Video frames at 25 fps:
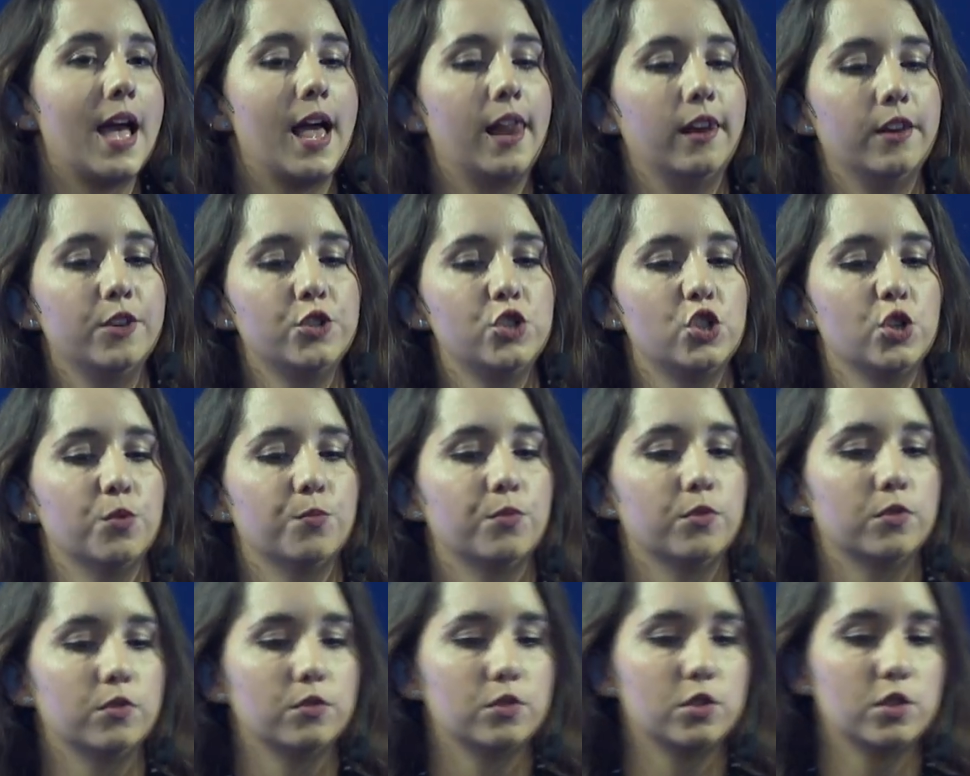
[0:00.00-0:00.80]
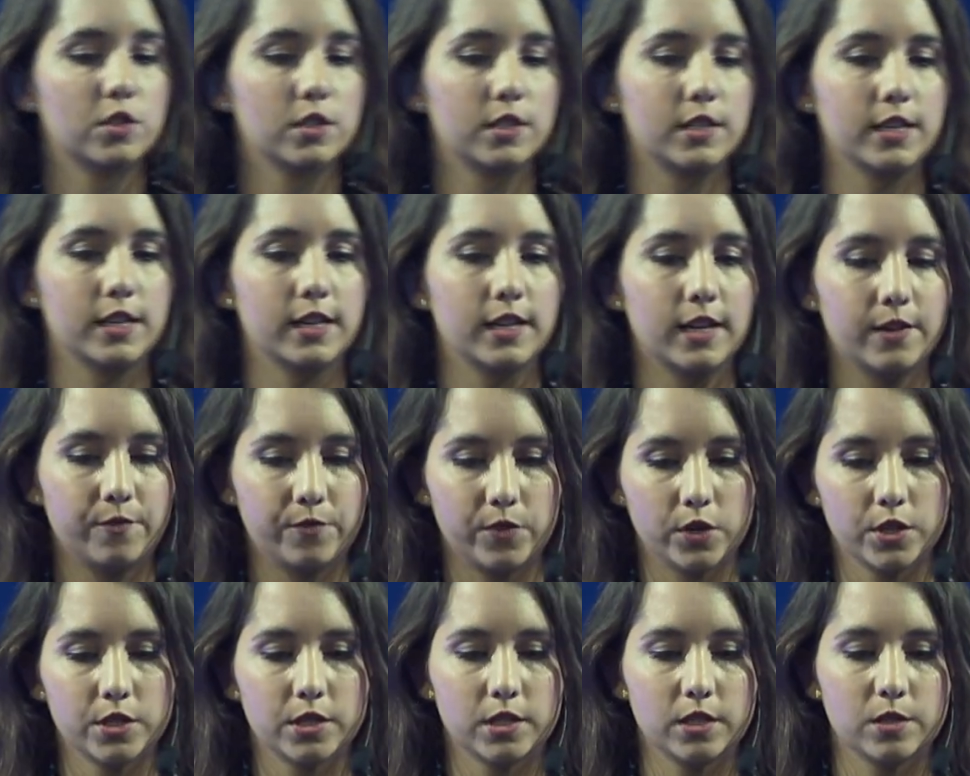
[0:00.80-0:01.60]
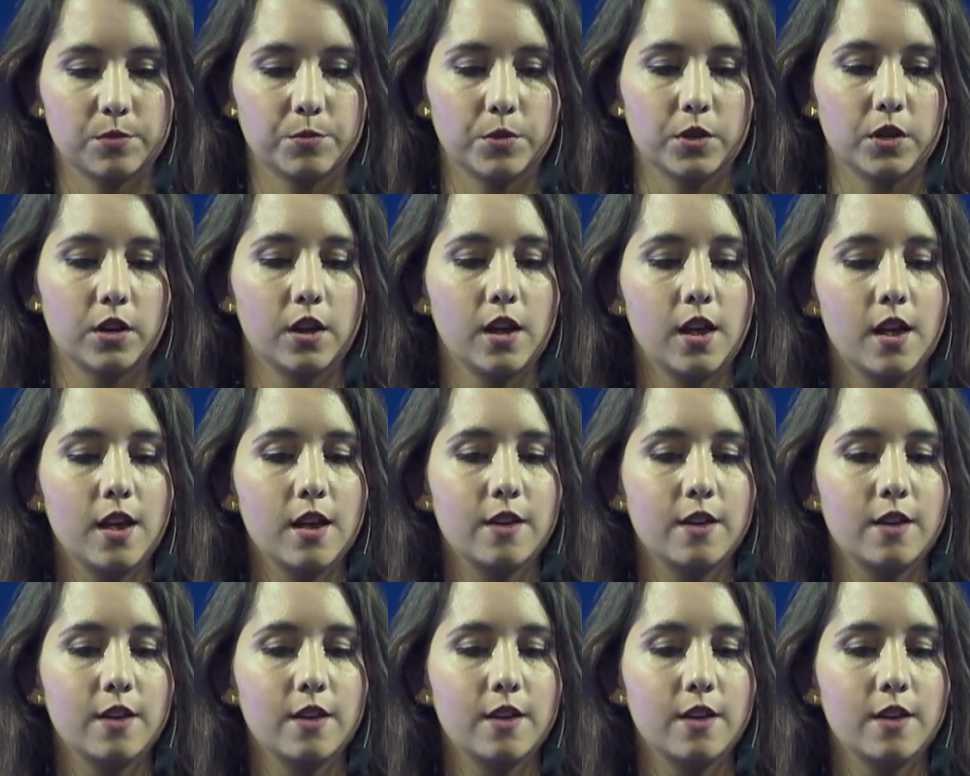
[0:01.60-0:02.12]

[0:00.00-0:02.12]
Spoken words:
eligible to see an advertisement,